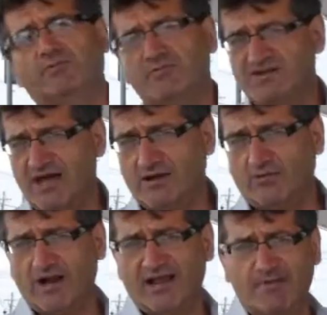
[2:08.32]
timbers down at
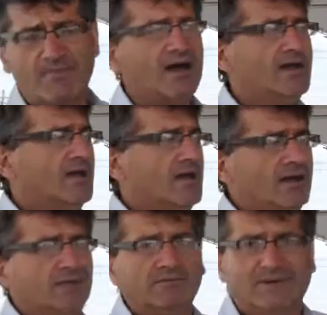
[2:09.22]
Waragamba.
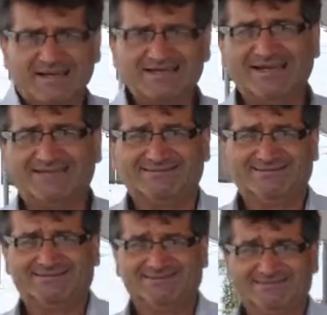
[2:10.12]
That's it.
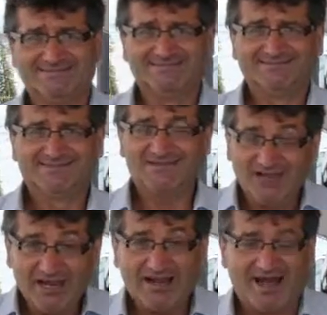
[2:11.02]
See
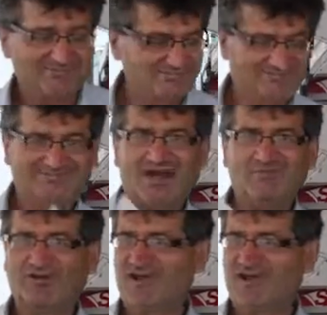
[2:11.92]
you later. I'm